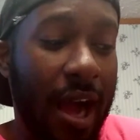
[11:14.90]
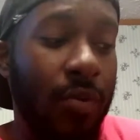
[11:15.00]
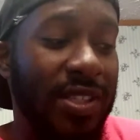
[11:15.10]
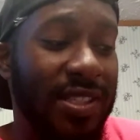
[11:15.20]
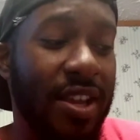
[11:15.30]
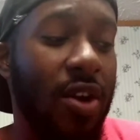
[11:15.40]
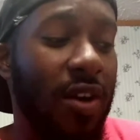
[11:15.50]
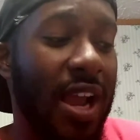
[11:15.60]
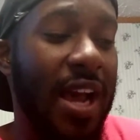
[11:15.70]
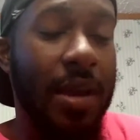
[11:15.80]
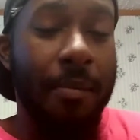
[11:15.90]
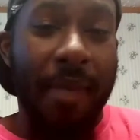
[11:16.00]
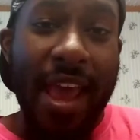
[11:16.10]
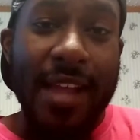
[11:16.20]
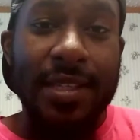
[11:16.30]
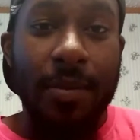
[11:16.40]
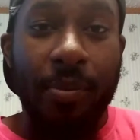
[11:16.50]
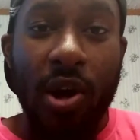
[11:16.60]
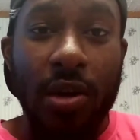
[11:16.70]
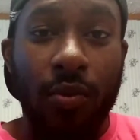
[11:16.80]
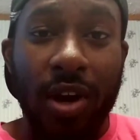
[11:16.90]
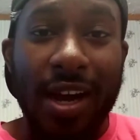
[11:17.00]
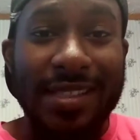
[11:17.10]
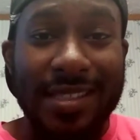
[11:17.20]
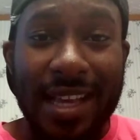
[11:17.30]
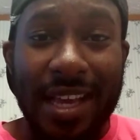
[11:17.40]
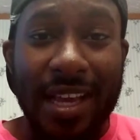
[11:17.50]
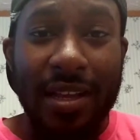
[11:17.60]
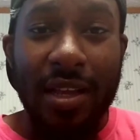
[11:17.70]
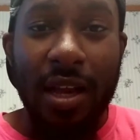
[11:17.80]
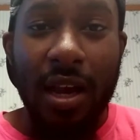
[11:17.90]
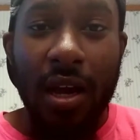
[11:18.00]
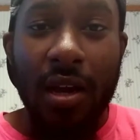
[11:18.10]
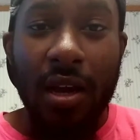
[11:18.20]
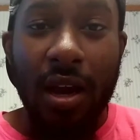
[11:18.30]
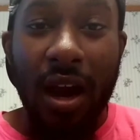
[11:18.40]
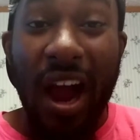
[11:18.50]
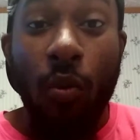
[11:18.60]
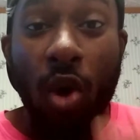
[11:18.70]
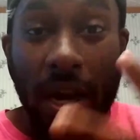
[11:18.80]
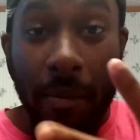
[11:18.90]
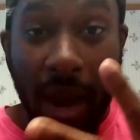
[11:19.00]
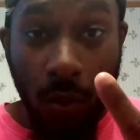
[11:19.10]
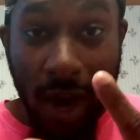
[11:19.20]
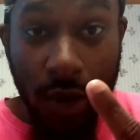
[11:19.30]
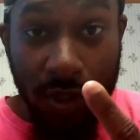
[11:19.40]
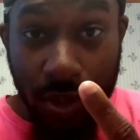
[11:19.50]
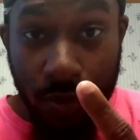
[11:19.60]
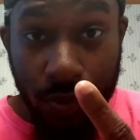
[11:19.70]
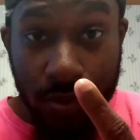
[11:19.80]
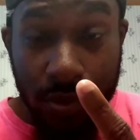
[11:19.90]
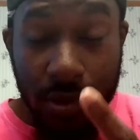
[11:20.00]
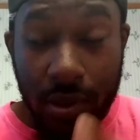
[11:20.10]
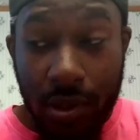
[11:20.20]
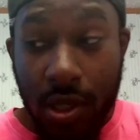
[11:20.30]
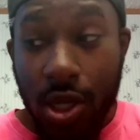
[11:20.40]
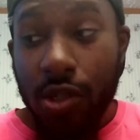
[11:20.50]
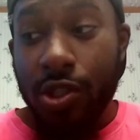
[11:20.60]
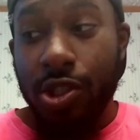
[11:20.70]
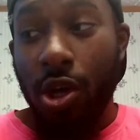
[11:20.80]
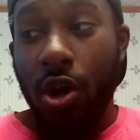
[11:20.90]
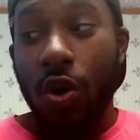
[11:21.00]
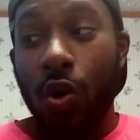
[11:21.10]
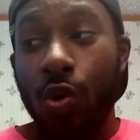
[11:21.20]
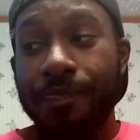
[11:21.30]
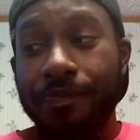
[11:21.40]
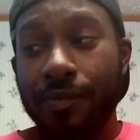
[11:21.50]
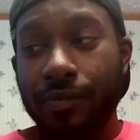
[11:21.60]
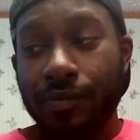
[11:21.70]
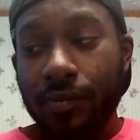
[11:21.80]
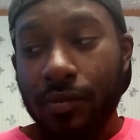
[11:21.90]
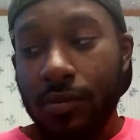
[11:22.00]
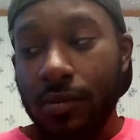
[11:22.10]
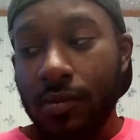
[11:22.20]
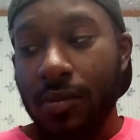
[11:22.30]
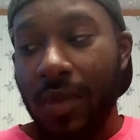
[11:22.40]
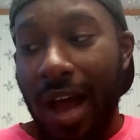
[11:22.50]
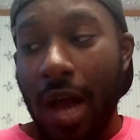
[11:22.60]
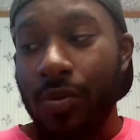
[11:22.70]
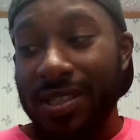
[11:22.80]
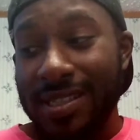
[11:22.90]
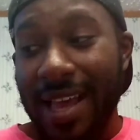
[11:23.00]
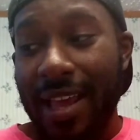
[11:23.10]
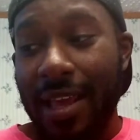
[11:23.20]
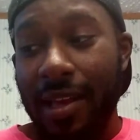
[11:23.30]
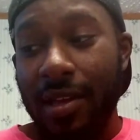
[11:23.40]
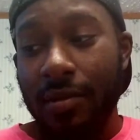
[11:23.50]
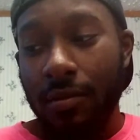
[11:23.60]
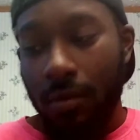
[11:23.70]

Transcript: I was still kind of mad to the point where I said I wanted my round two. So I was saying,